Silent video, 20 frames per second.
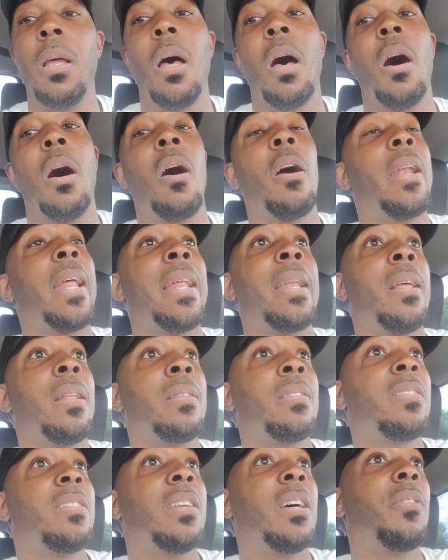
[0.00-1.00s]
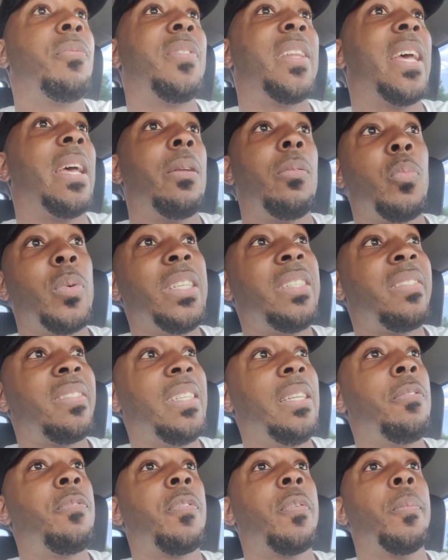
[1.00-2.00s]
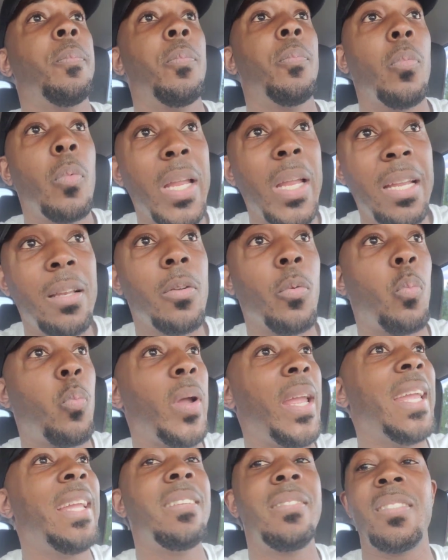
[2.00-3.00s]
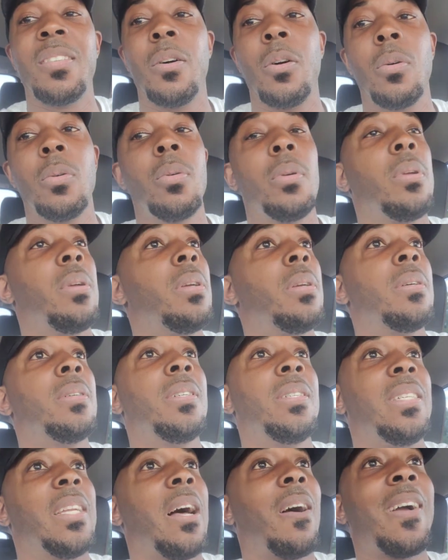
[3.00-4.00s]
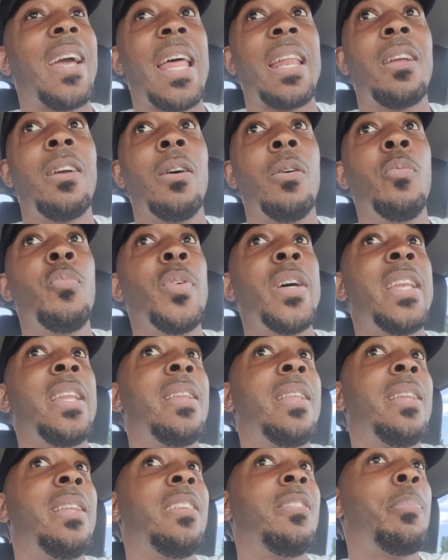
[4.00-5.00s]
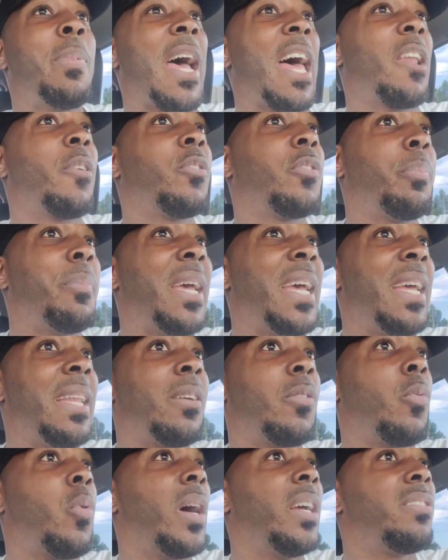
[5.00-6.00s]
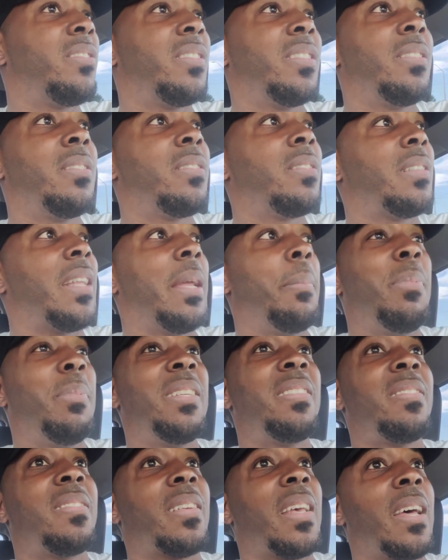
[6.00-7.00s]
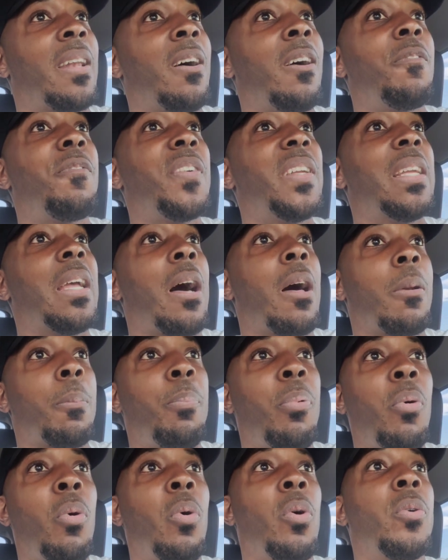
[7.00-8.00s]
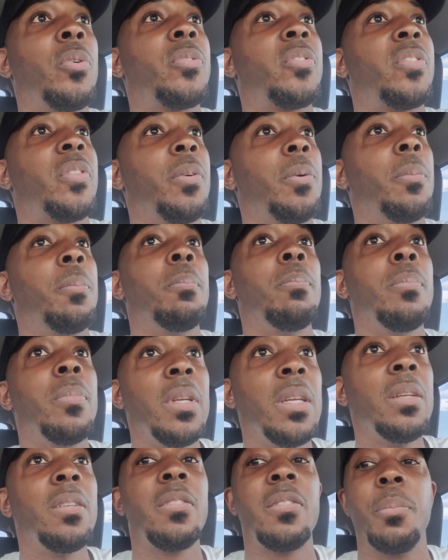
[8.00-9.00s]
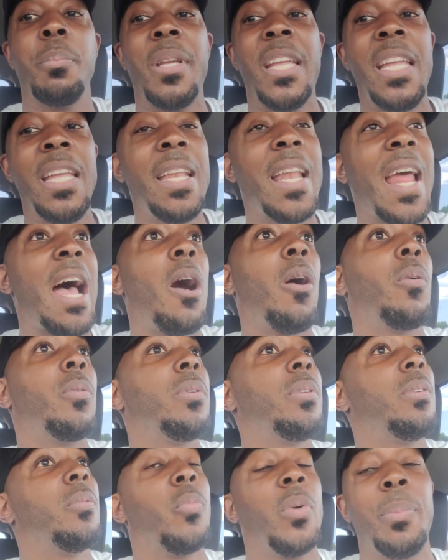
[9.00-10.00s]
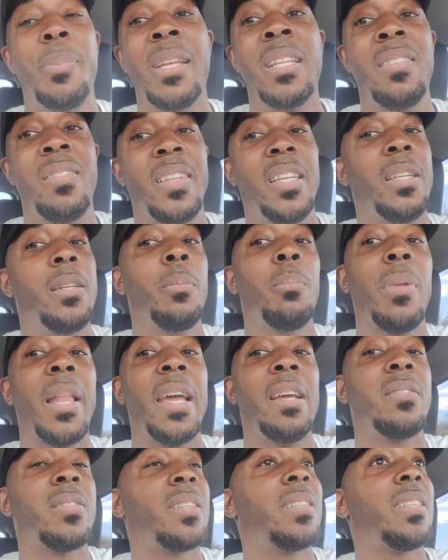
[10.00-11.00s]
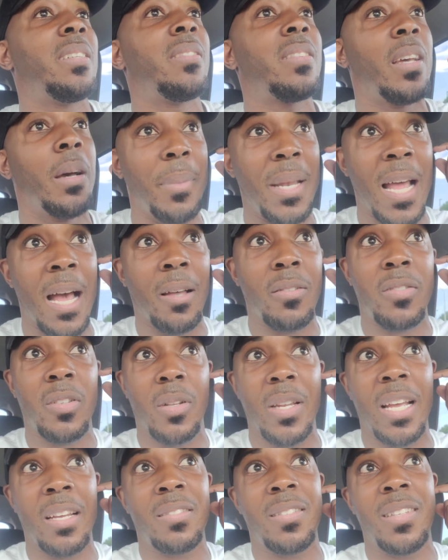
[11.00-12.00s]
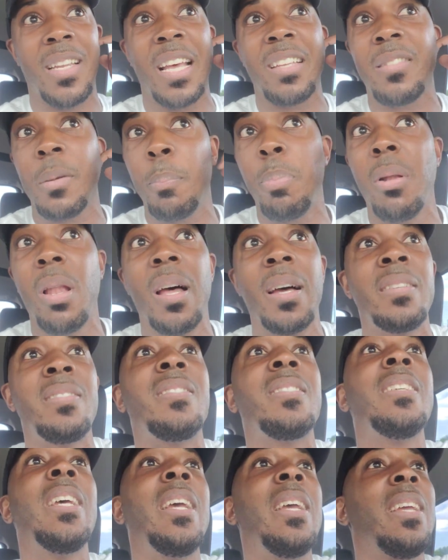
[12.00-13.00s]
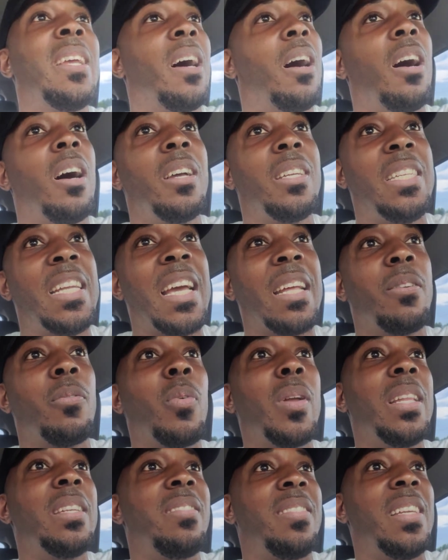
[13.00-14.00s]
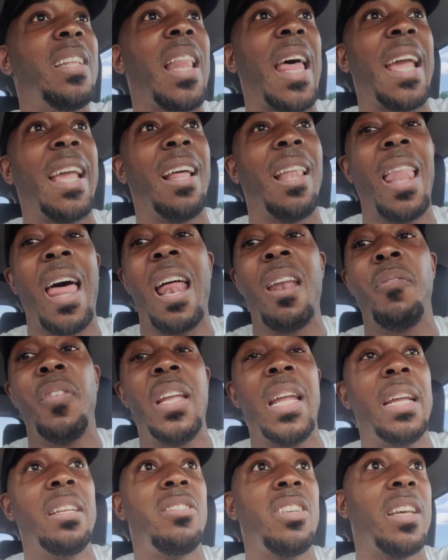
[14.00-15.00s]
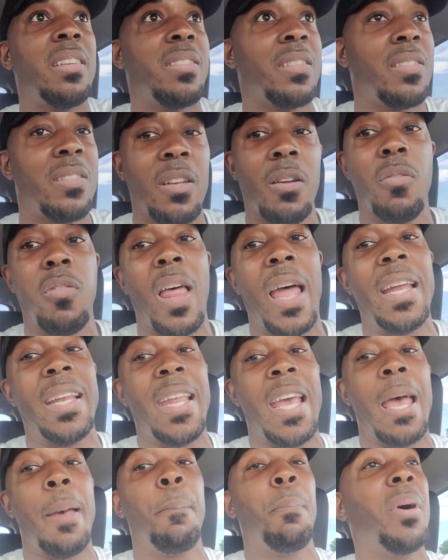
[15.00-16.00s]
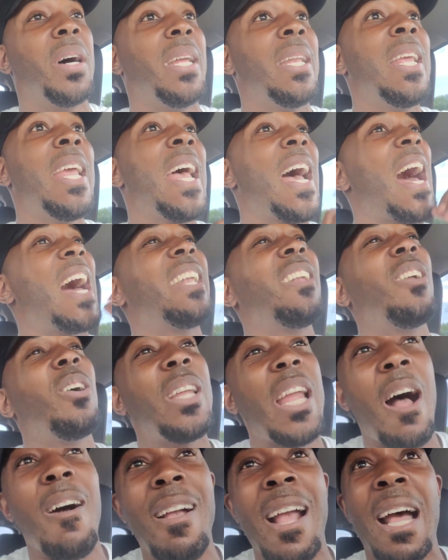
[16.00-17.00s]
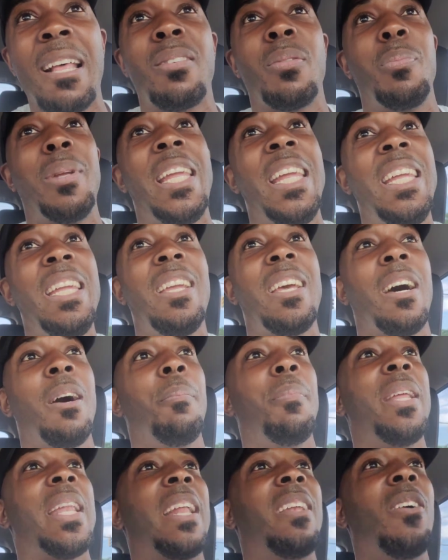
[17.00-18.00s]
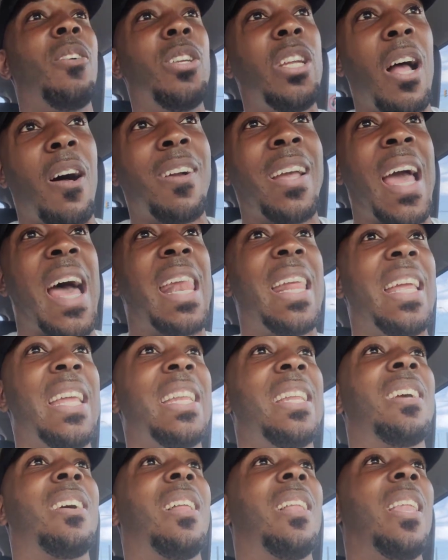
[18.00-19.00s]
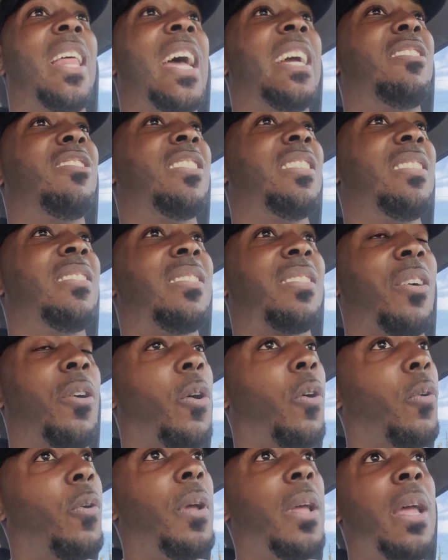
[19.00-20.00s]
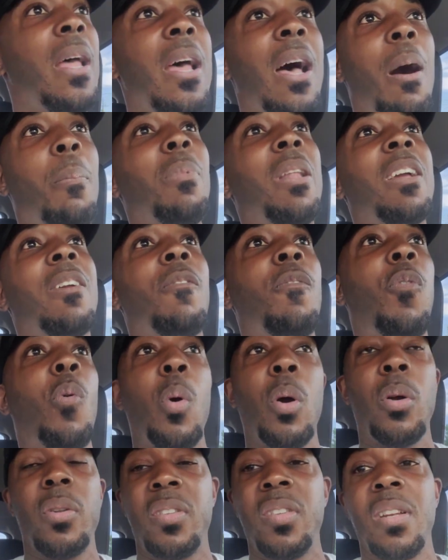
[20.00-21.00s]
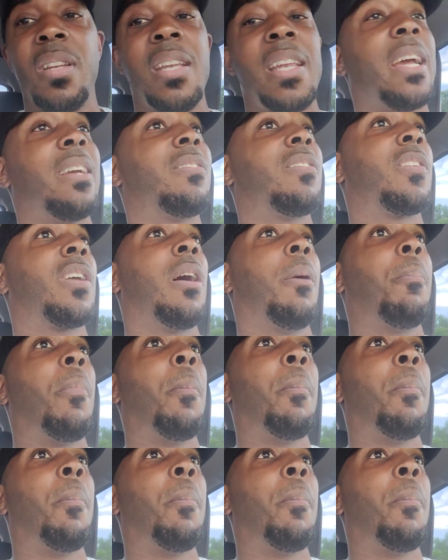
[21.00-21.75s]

all that other stuff that we see from week to week. So y'all gotta come with it in these battles, man. The questions they be set up for y'all to pull some some heat out. We've been seeing them laser discs coming out, so that's that's a plus. Uh, yet to really see like a lot of VHS and stuff like that, but I know y'all got some heat coming. I know y'all got it in the collection, so I'm looking forward to the next couple